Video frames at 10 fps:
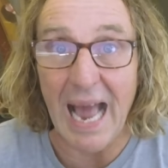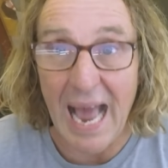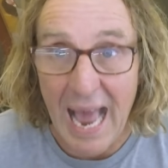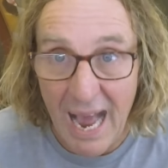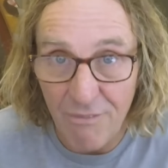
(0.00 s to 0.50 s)

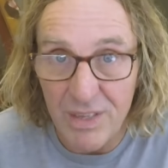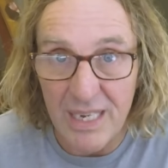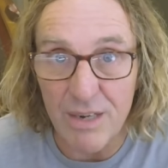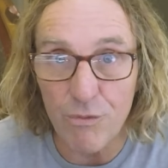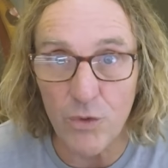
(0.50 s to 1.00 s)
have the
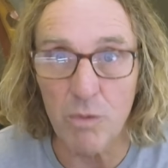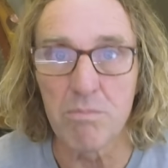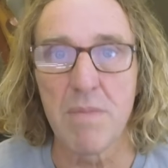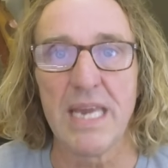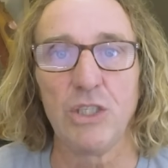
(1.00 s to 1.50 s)

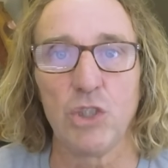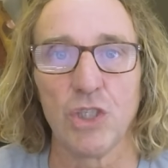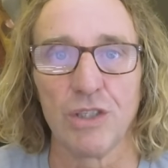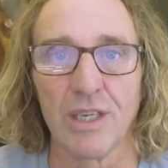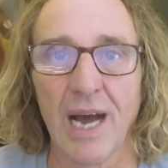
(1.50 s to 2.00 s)

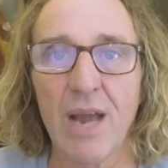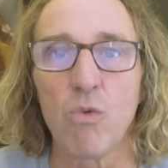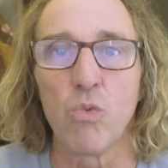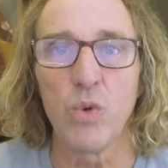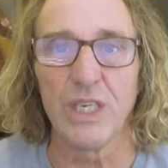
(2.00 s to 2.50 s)
information that I
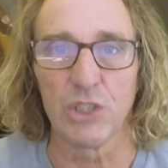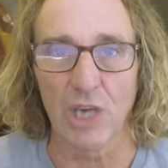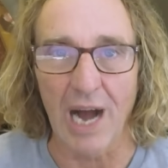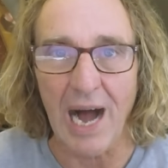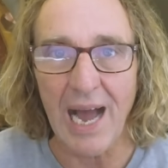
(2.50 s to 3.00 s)
wish
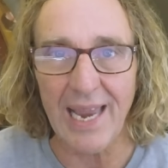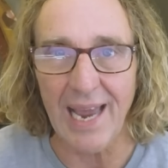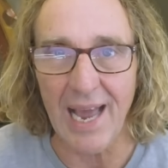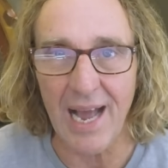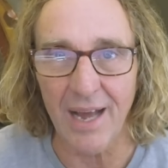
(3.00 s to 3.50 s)
I
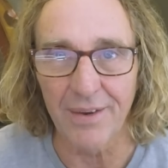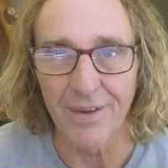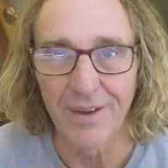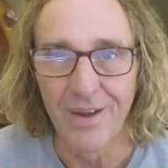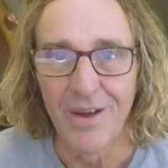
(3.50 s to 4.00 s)
had
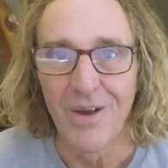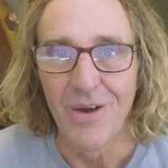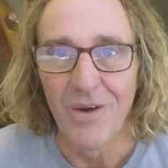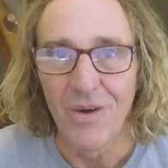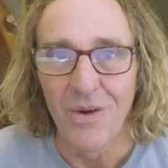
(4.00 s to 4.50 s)

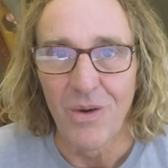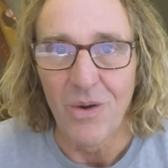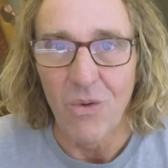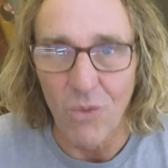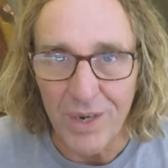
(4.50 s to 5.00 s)

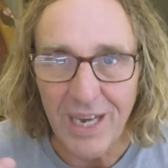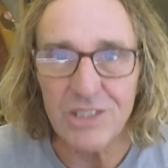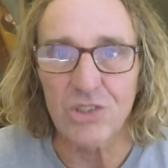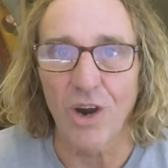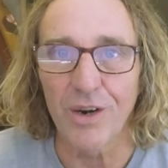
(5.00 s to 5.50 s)
when I
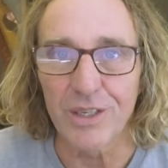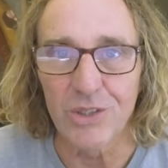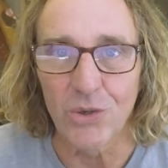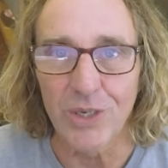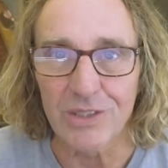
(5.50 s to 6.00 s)
started
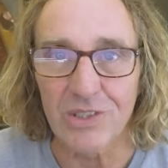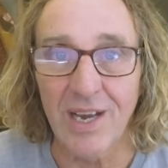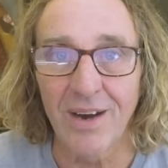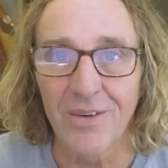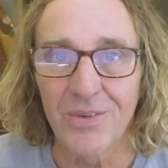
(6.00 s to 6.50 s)
doing
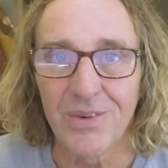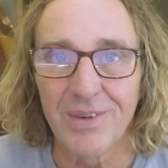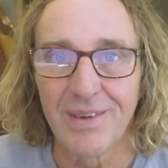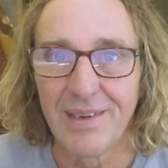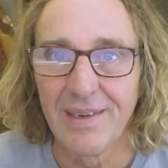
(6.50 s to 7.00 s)
sound.
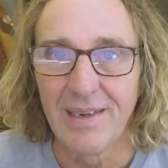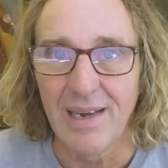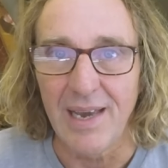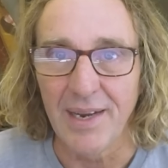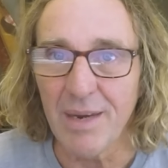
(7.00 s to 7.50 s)

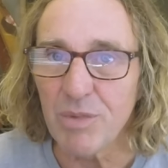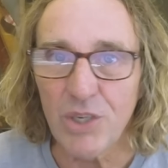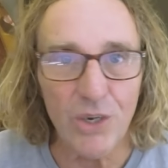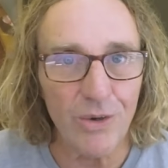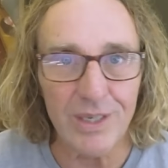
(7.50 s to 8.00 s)
And I'm
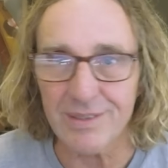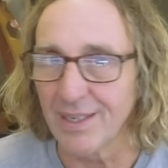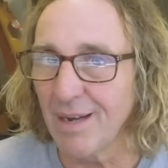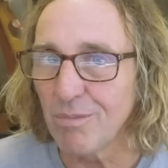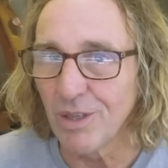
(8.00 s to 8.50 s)
curious and
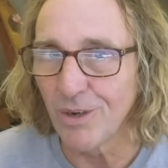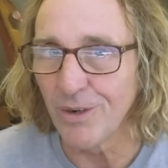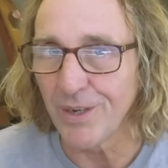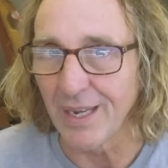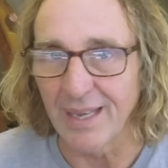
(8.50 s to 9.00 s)
I'm
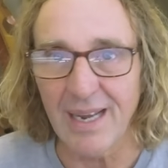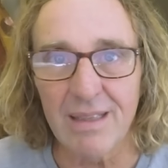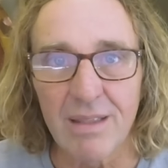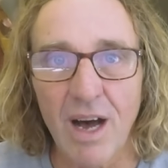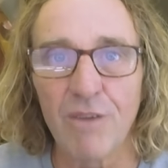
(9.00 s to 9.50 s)
learning and I
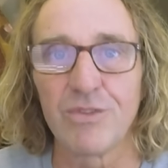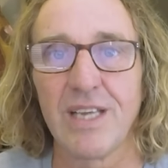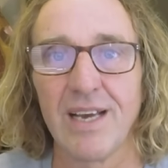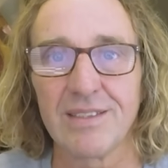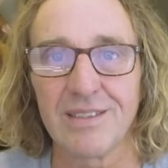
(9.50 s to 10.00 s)
love
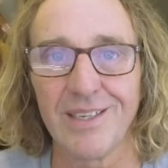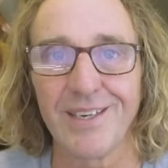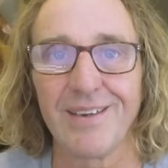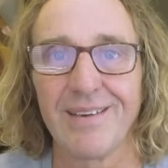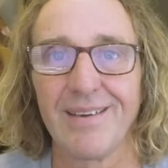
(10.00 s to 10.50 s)

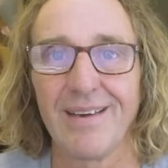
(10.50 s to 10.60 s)
testing.